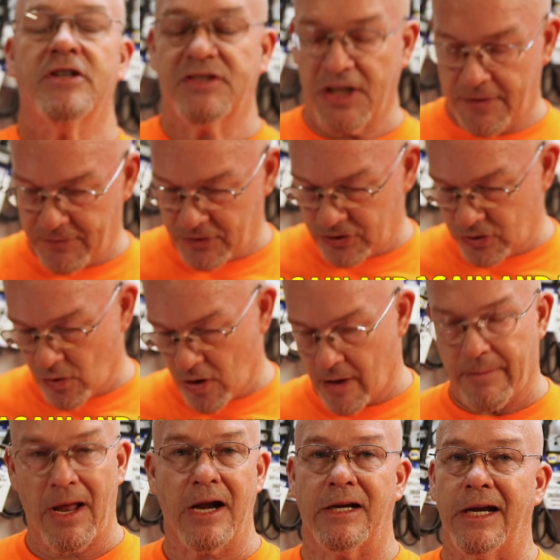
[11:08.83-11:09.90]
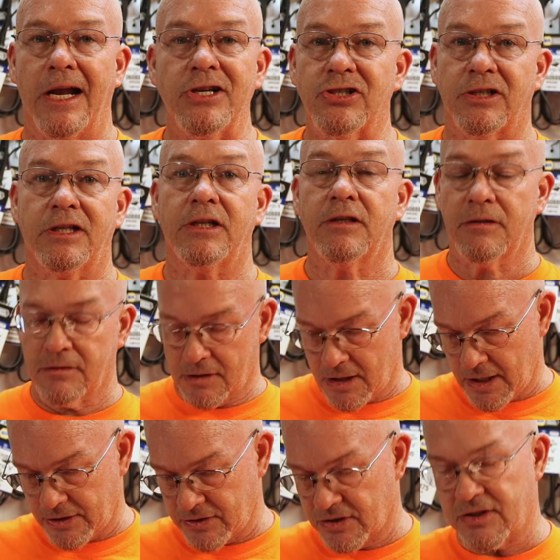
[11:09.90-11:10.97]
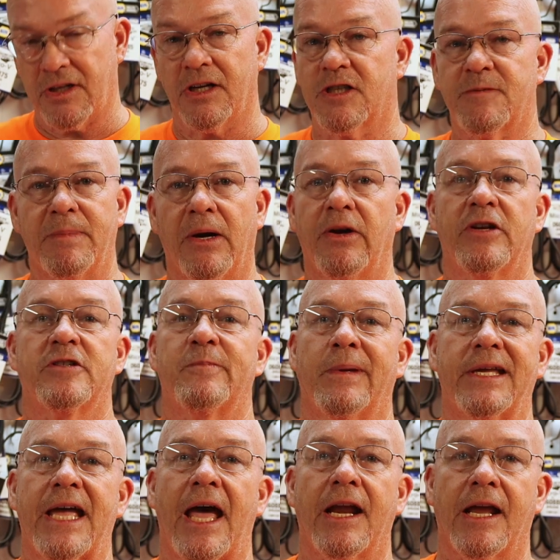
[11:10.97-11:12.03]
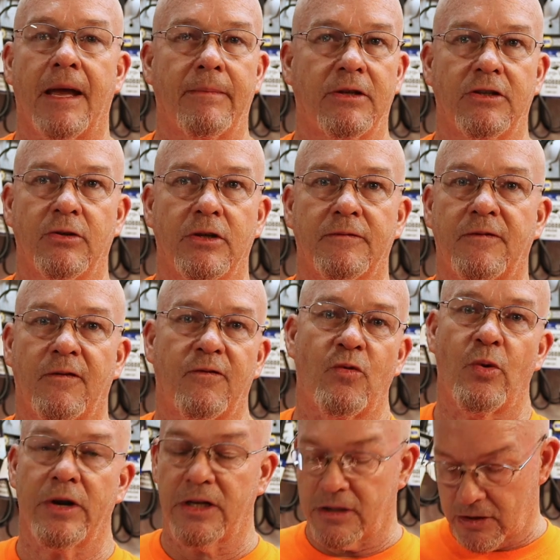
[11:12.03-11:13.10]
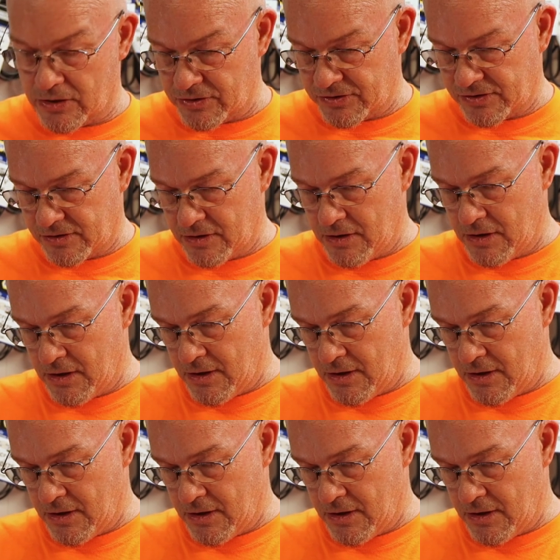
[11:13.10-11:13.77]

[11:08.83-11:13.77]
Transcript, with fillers: to say for sure. I'm not an engineer. I'm just an experienced mechanic. I've been doing it for 40 years.